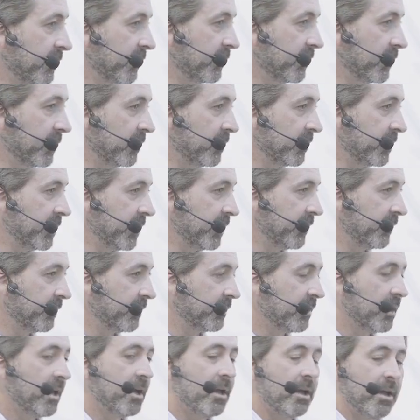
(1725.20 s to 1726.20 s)

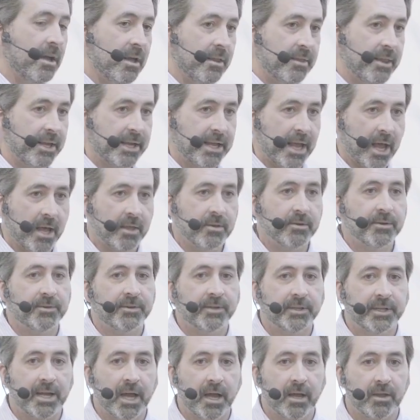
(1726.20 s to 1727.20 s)
facilities, they gather
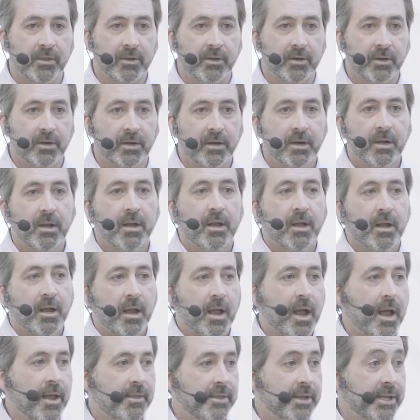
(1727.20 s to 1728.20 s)
together
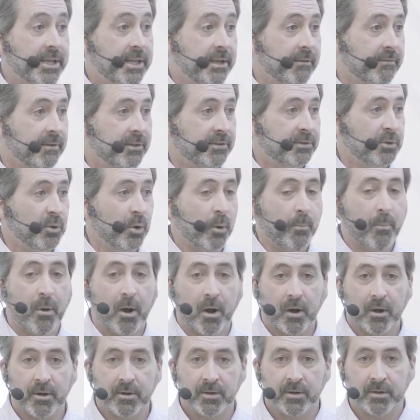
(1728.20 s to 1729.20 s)
and they give it to a
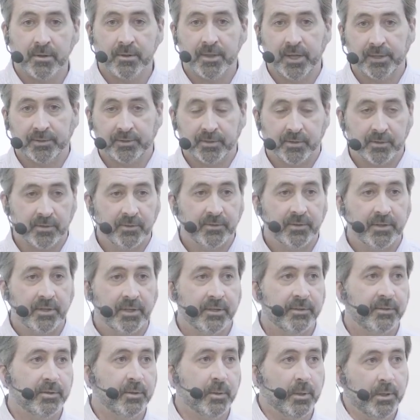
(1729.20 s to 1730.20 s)
partner that turns it
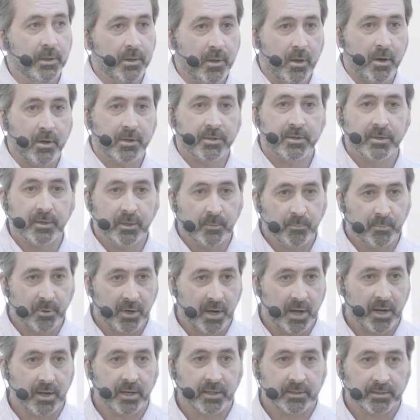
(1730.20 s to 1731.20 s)
into a long-term
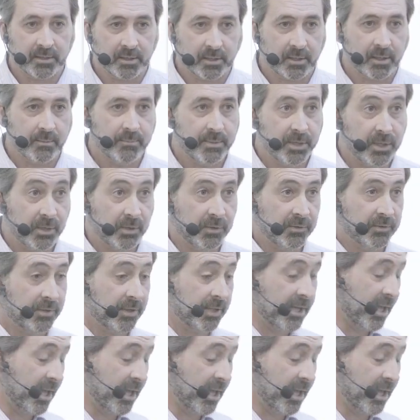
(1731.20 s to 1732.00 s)
product that can be used